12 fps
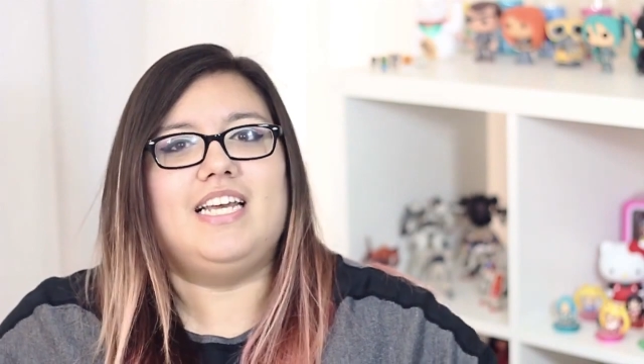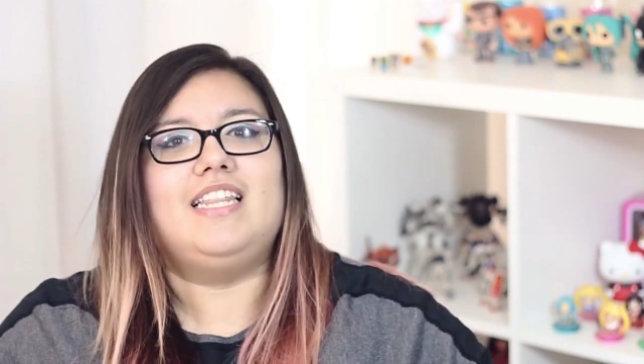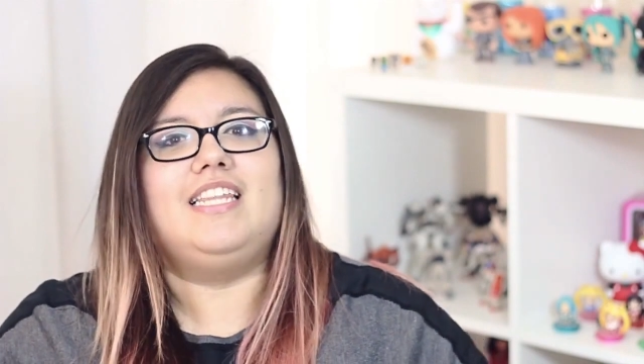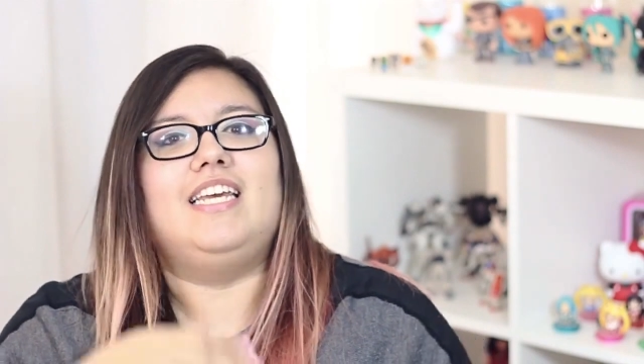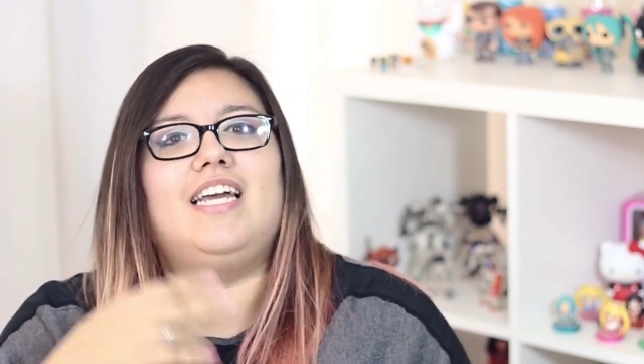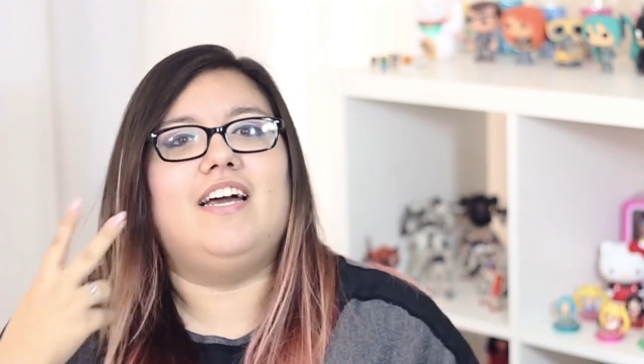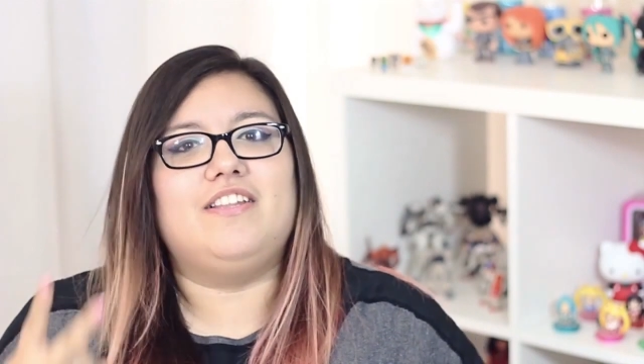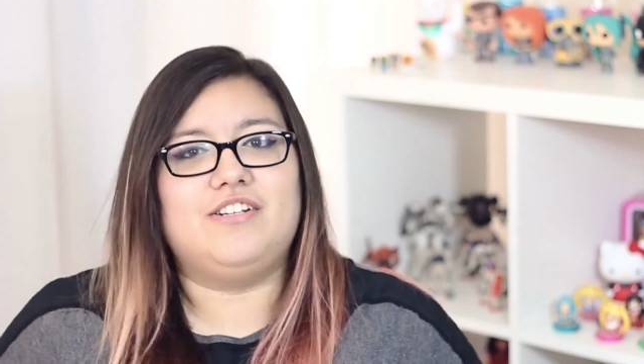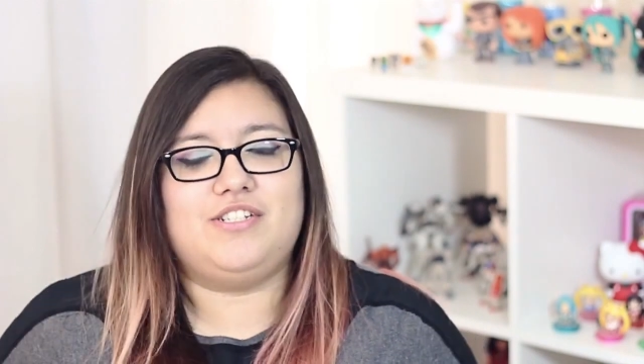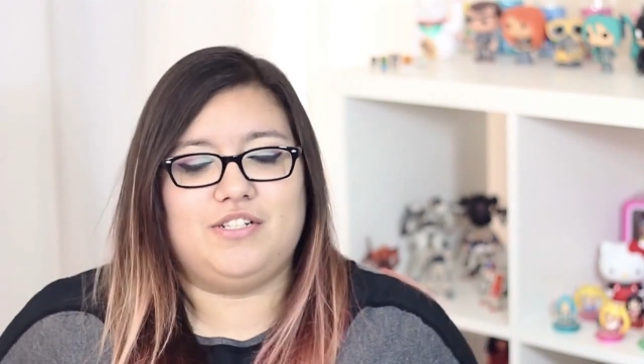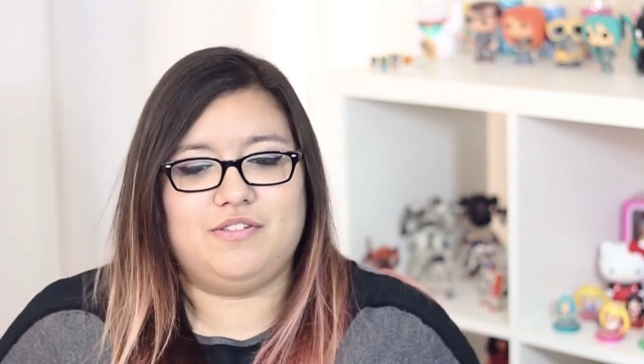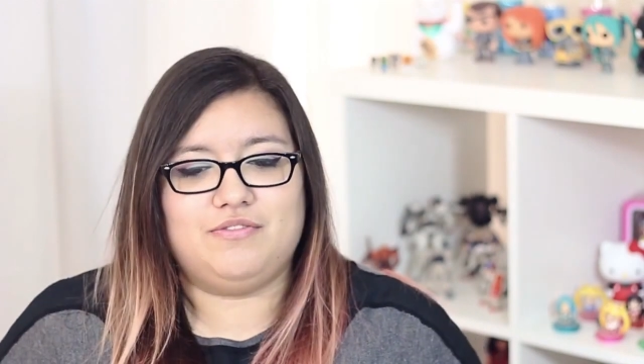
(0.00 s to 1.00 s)
get the
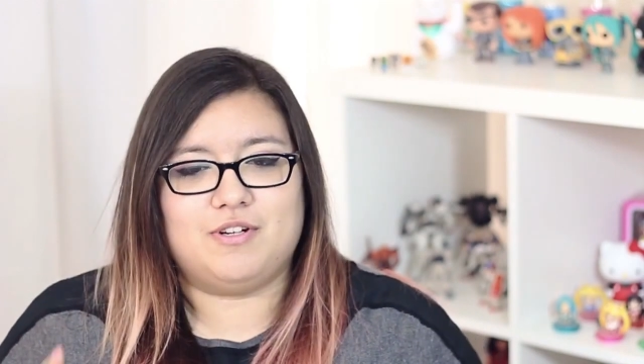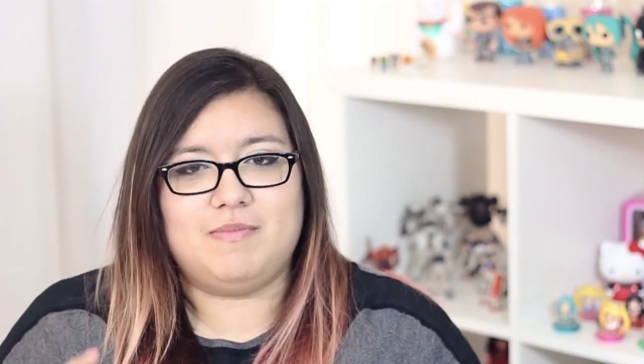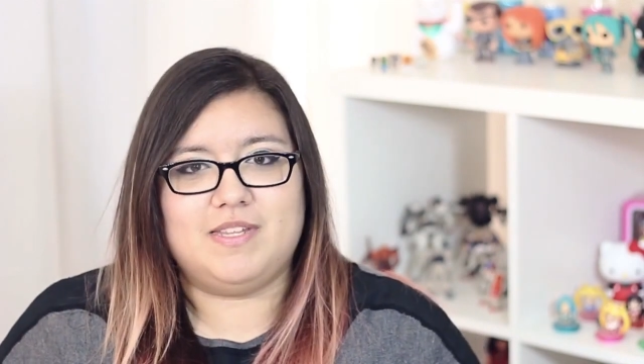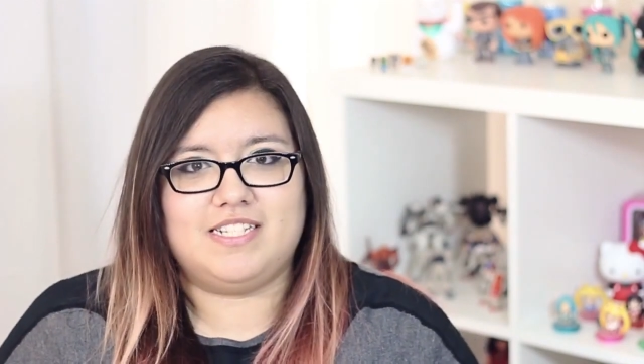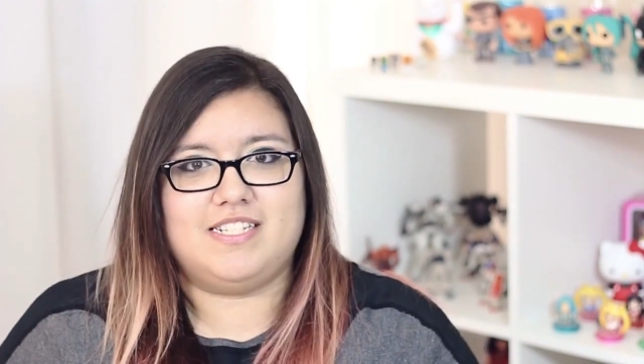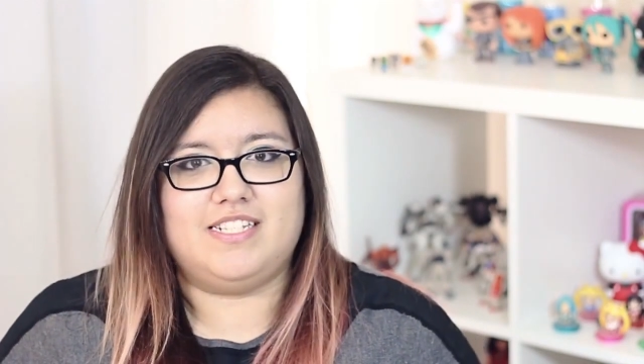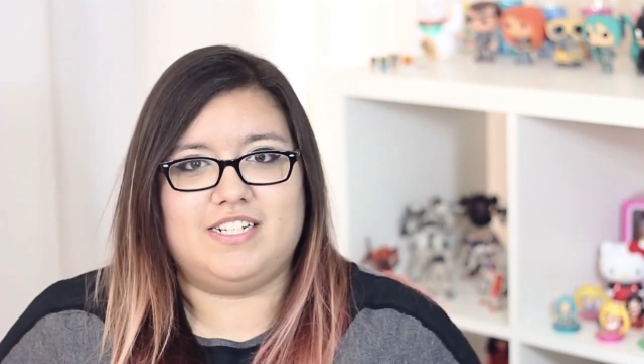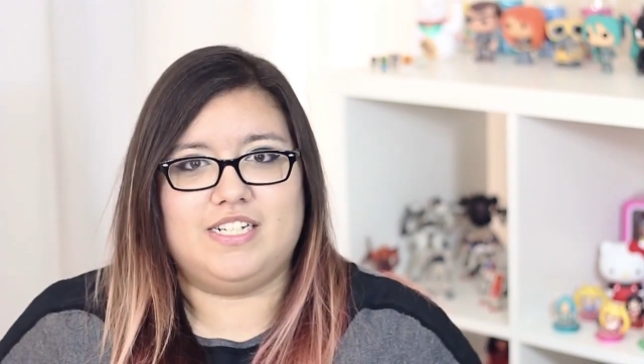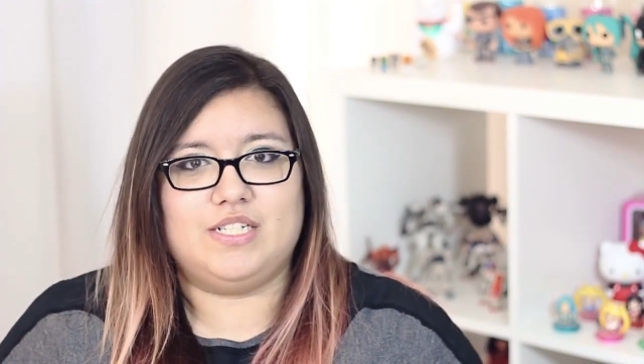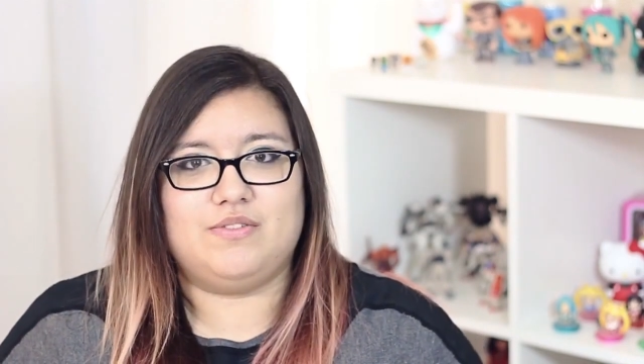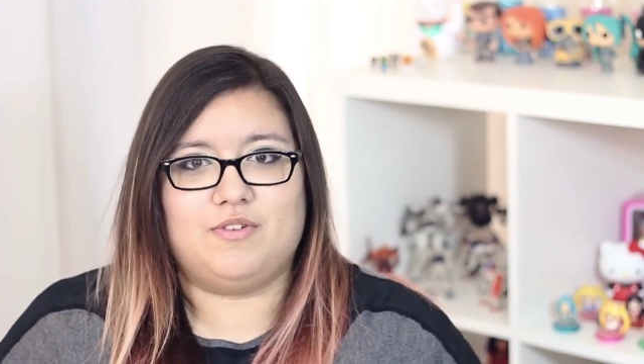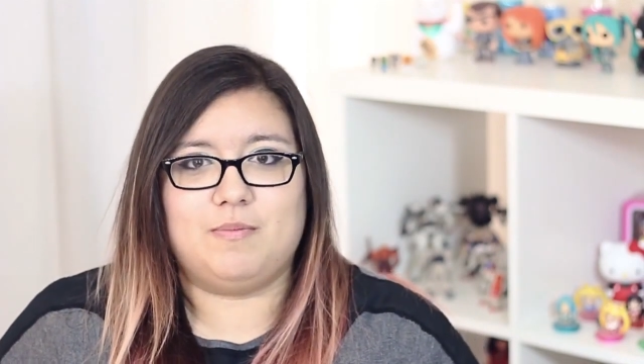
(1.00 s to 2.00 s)
other two from this
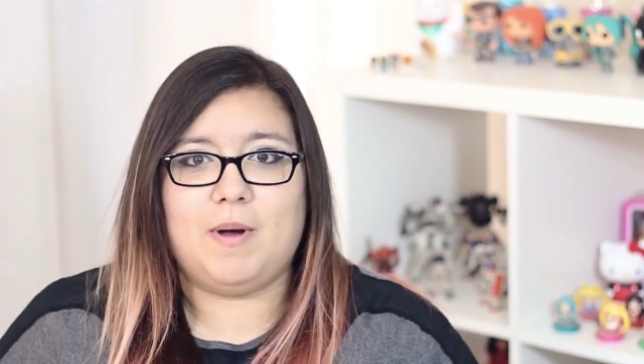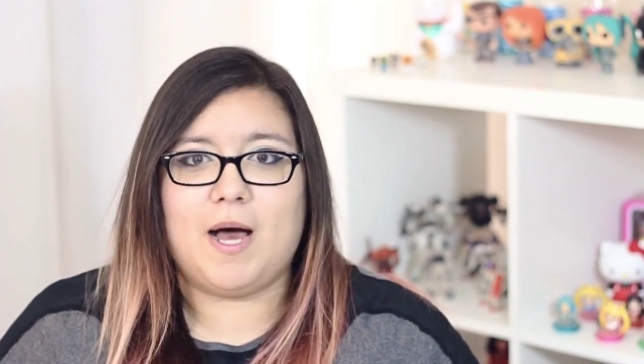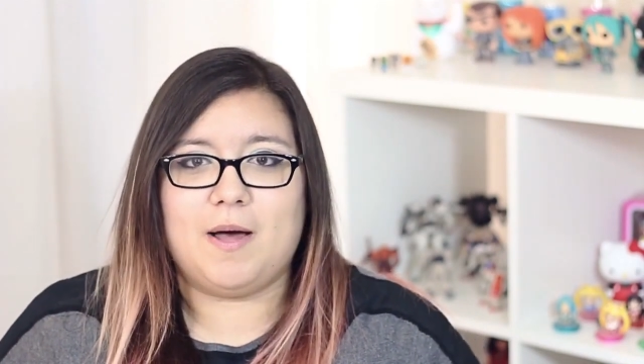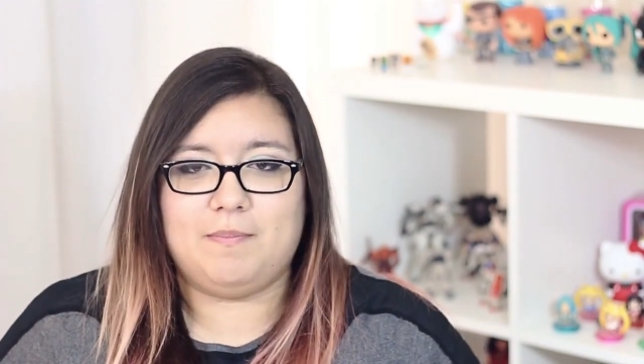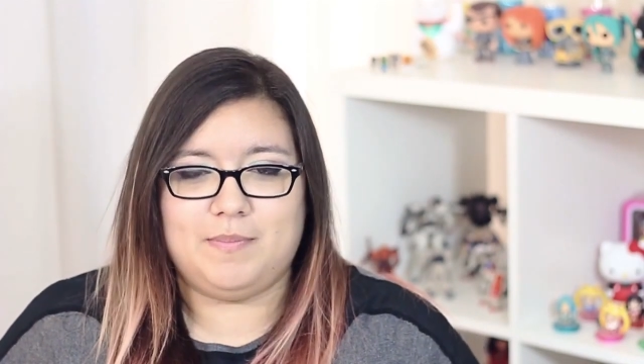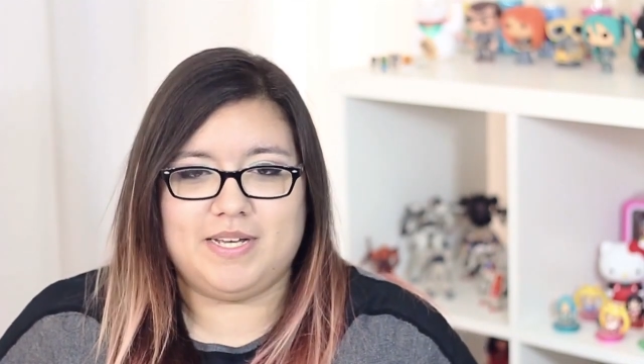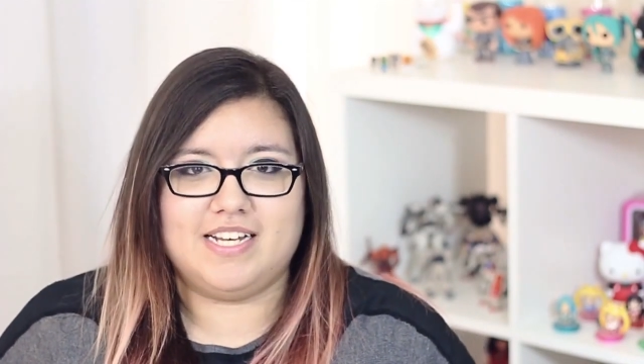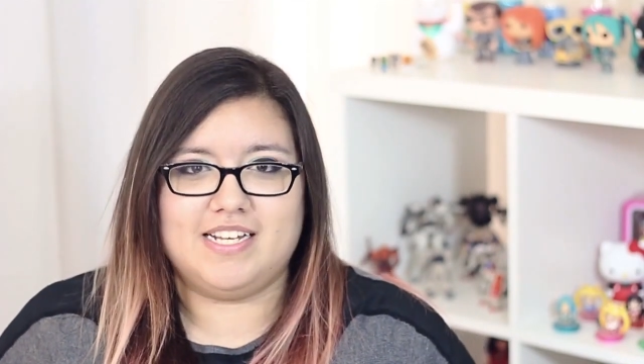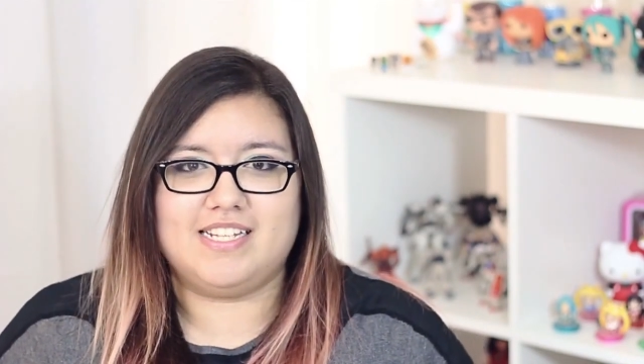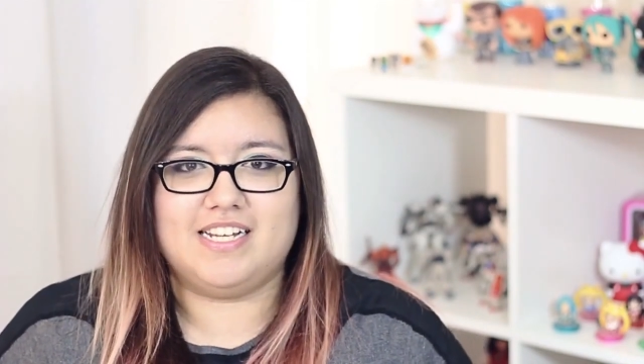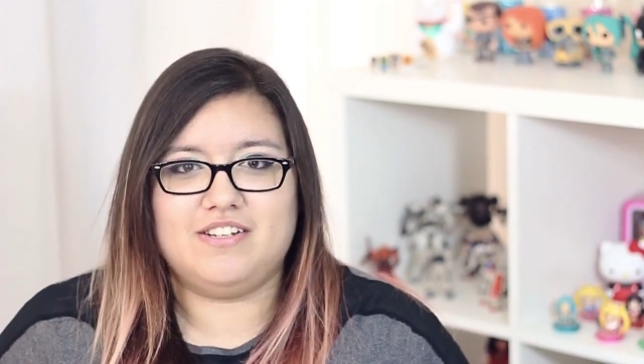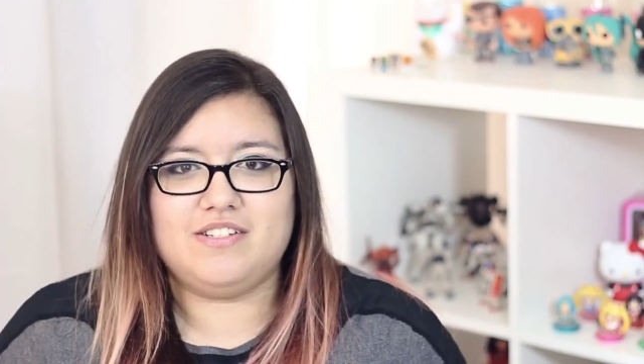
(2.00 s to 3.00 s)
series for Pop
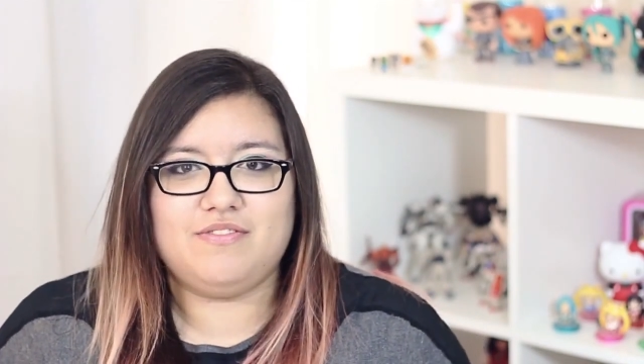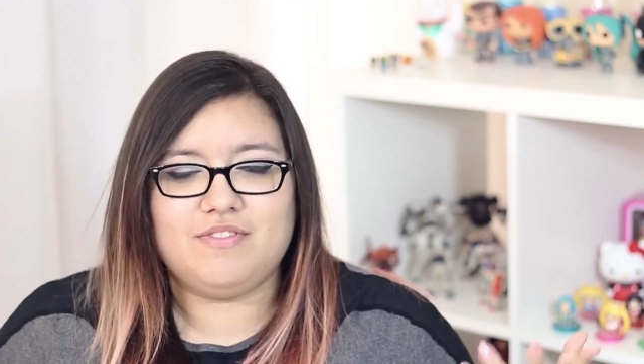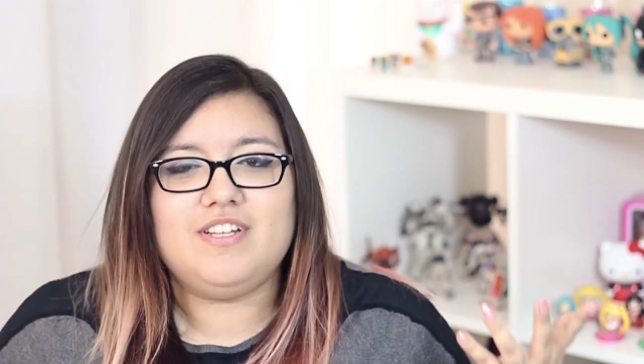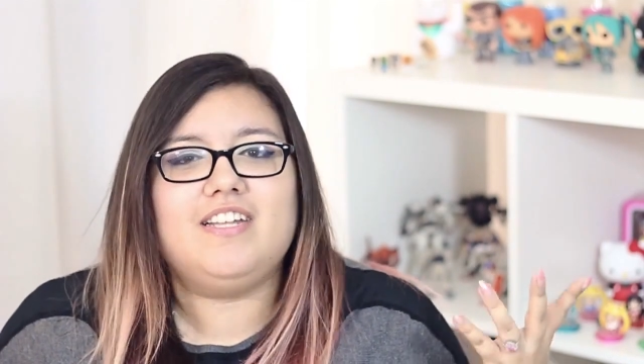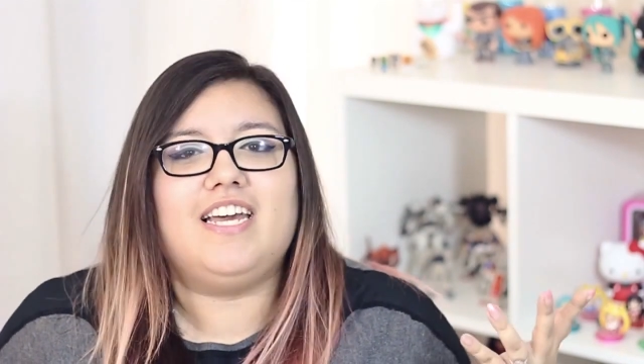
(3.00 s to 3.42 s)
because I just feel